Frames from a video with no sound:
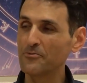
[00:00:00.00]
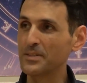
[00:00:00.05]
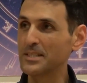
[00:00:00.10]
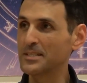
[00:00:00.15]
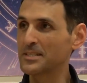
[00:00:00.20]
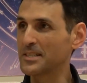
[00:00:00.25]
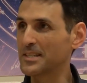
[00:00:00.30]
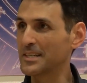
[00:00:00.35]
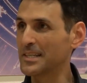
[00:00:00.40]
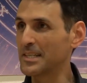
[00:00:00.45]

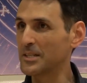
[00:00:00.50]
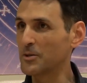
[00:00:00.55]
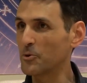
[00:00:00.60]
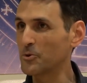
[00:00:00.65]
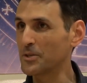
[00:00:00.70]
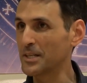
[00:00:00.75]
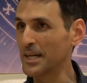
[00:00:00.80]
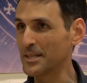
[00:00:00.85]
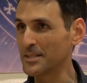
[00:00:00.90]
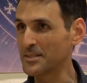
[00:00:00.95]
physically
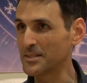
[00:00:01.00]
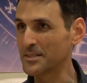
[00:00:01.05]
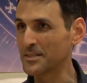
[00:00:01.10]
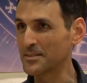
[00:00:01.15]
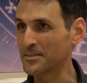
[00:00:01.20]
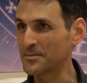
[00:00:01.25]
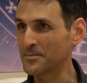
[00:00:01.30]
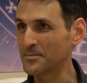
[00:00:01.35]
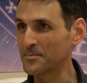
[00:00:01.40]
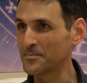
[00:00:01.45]
or
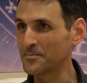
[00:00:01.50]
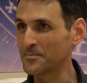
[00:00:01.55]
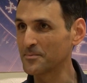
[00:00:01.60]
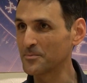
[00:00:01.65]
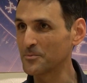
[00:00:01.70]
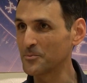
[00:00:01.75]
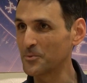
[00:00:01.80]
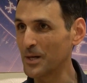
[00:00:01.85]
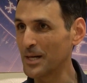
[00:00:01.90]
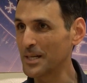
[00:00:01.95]
young,
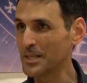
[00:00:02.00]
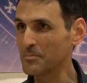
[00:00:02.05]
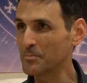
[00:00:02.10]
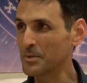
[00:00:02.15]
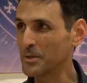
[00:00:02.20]
right?